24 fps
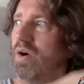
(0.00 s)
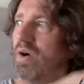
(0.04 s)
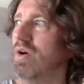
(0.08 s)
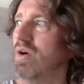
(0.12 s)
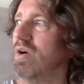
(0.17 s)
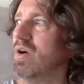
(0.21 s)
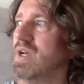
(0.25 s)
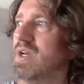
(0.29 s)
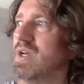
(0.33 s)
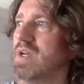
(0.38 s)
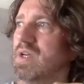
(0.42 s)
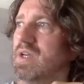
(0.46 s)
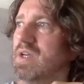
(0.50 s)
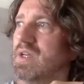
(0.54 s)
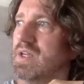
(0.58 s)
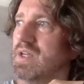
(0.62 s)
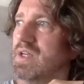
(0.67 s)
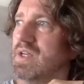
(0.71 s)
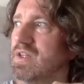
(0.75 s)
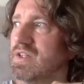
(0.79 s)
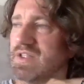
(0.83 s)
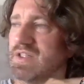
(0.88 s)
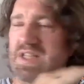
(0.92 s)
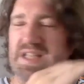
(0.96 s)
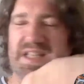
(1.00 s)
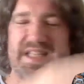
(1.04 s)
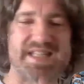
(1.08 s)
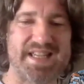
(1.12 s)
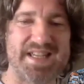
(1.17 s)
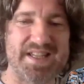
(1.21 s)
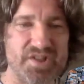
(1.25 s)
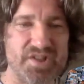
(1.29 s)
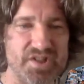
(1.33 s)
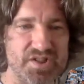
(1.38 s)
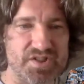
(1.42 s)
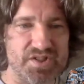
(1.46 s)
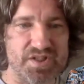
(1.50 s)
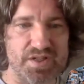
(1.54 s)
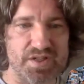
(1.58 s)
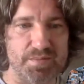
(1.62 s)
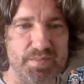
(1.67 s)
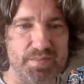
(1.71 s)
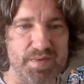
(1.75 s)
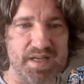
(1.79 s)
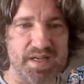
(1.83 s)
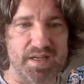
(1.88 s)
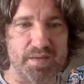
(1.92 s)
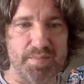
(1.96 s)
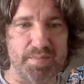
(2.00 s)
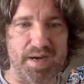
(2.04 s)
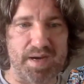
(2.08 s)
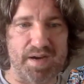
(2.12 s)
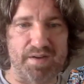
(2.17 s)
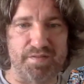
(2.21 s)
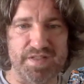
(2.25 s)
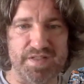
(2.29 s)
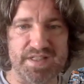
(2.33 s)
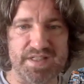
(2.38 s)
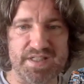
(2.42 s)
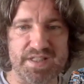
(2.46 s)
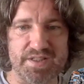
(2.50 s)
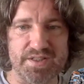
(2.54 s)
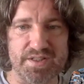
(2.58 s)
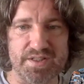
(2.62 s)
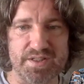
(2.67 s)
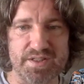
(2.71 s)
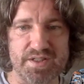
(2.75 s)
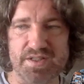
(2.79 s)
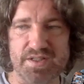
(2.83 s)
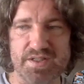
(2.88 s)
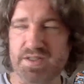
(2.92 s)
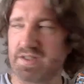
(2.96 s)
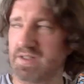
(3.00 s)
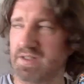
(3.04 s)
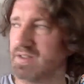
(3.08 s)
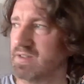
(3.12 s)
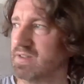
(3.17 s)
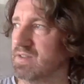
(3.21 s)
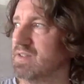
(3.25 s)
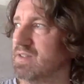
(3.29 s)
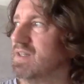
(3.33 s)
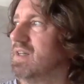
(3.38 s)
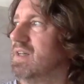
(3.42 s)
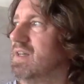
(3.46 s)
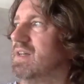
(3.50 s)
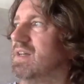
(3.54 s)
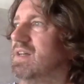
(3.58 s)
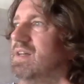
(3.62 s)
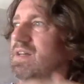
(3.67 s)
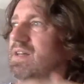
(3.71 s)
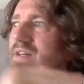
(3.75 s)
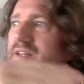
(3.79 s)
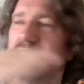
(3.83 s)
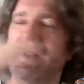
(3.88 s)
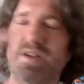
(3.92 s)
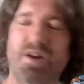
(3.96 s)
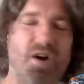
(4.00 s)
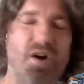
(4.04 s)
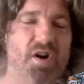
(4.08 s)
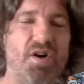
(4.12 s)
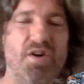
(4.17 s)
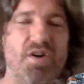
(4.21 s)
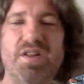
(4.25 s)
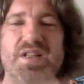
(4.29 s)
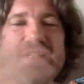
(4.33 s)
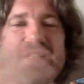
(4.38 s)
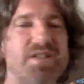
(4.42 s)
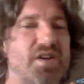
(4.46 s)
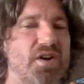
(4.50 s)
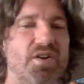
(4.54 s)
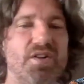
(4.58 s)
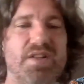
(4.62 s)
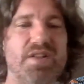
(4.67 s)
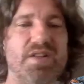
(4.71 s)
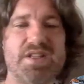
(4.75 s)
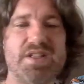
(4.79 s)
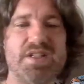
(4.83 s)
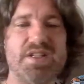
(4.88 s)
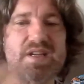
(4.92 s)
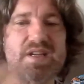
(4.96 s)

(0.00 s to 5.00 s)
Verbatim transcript: or, you know, decisions you make about videos and, you know, all these